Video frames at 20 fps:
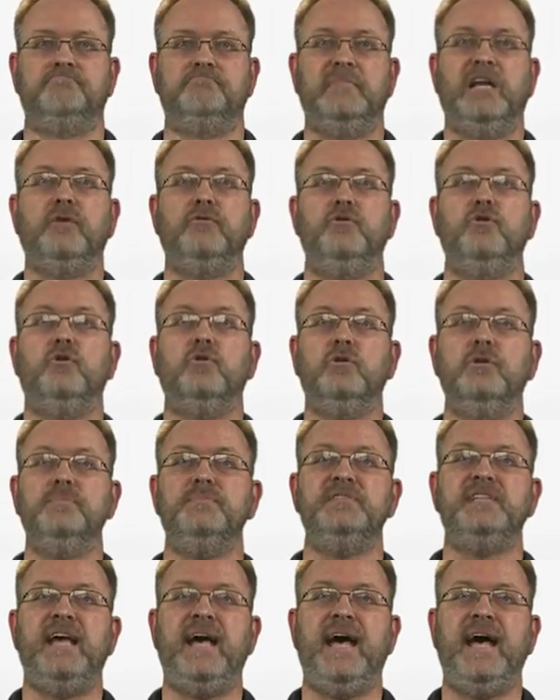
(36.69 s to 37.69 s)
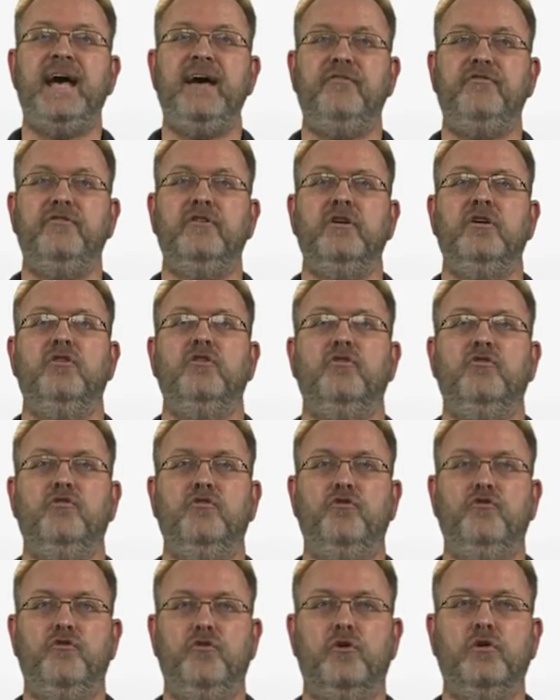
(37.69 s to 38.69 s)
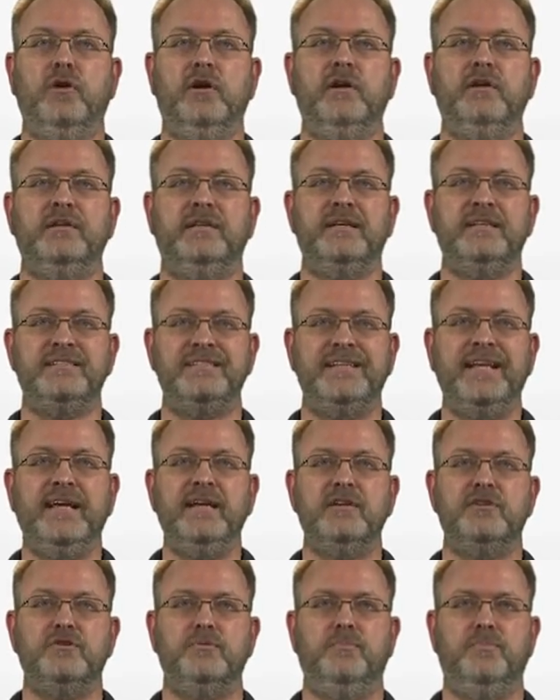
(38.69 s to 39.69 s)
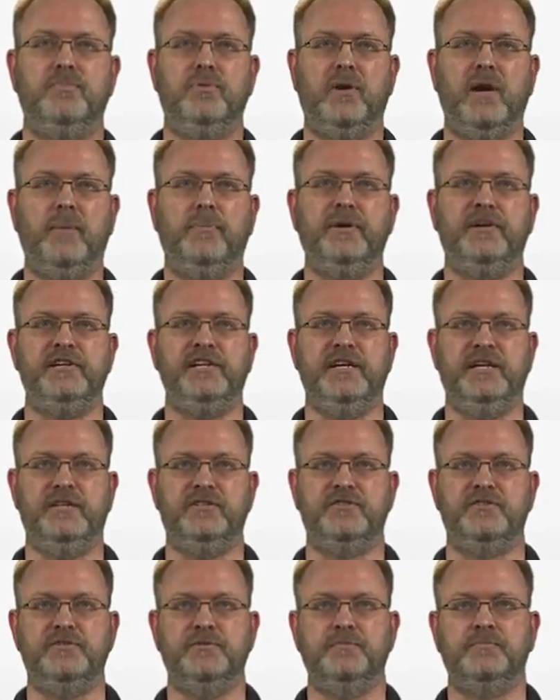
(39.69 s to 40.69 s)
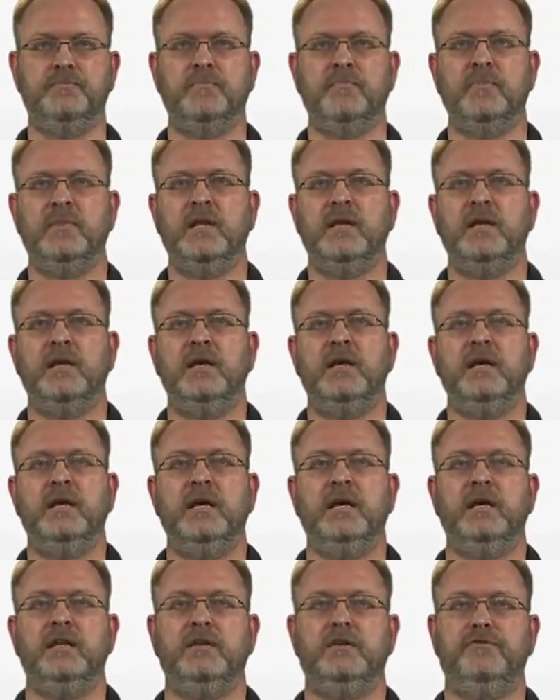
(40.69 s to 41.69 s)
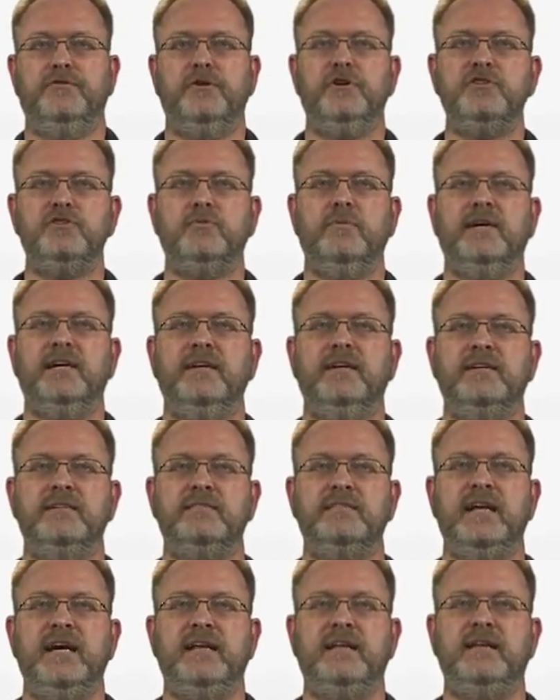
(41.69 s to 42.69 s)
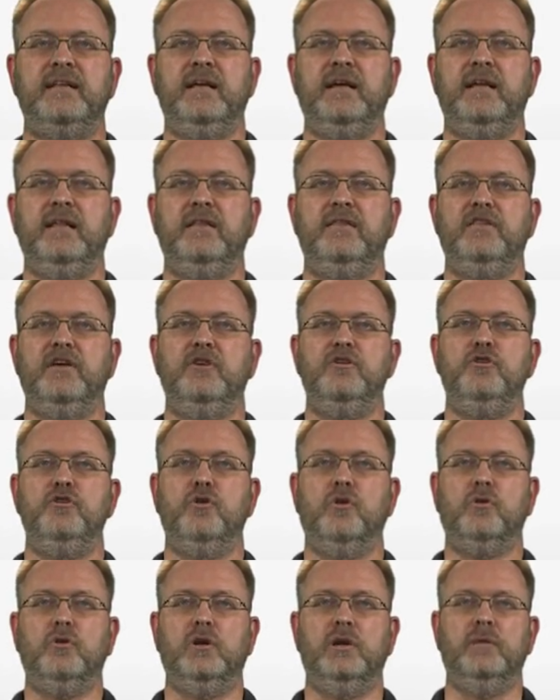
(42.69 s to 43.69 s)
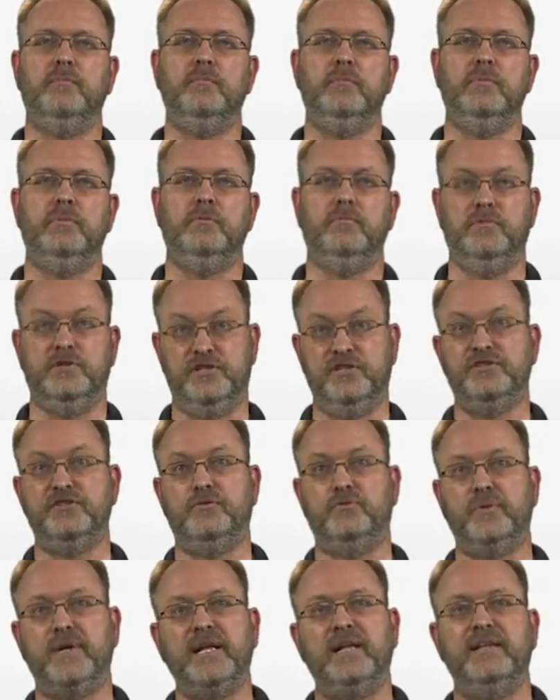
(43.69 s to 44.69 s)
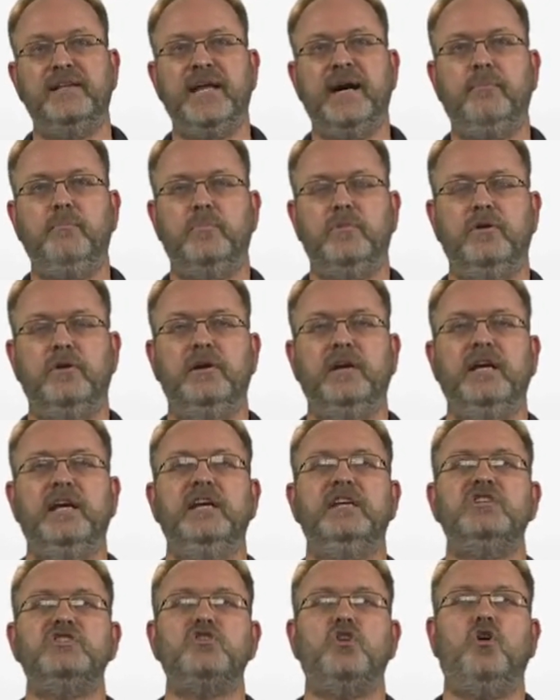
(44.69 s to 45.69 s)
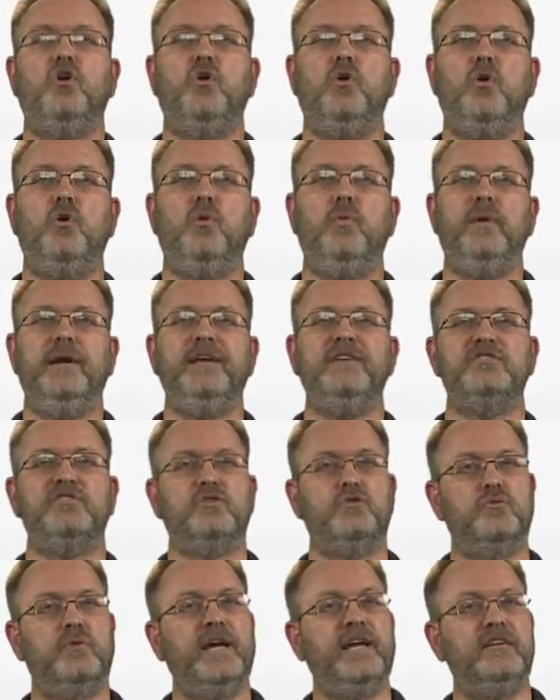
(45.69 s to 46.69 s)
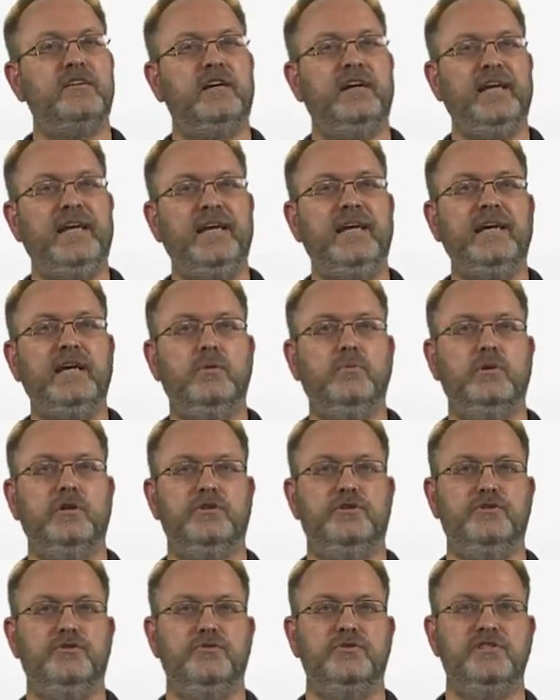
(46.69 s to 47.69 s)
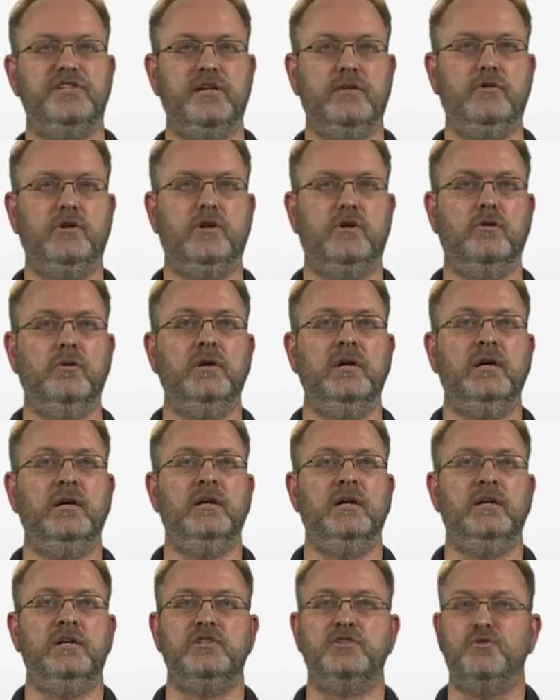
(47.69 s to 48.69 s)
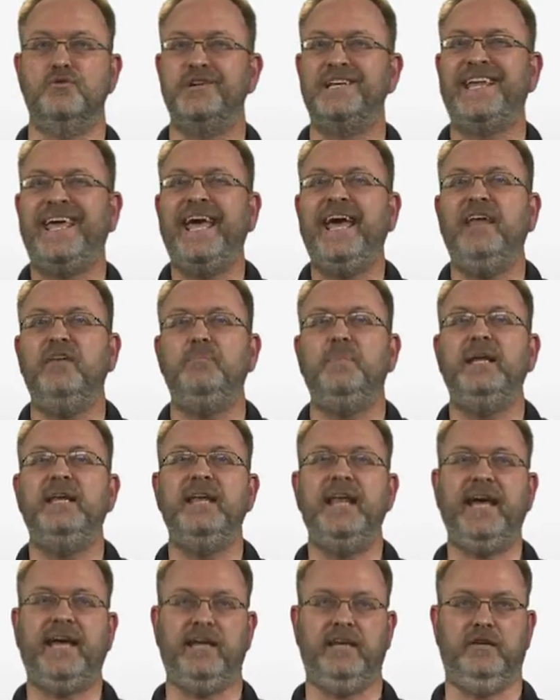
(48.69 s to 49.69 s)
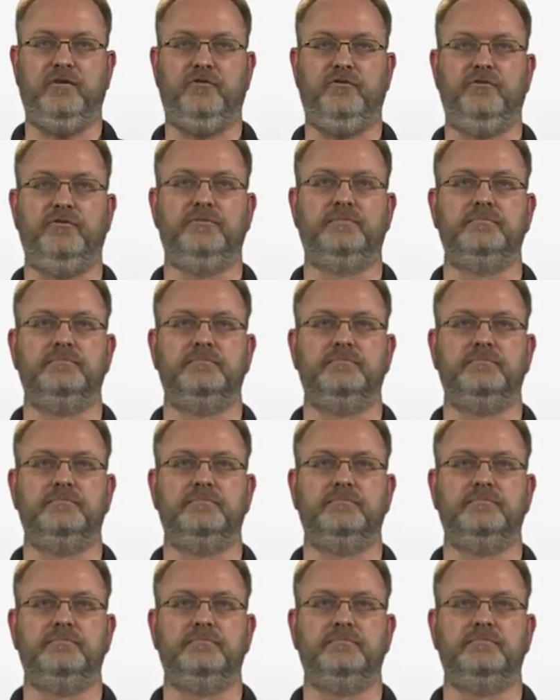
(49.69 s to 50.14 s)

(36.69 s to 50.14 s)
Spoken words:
Now, norms have four distinct properties. The first one is that the norm, which is a real number, is always greater or equal to 0, so it can't be negative.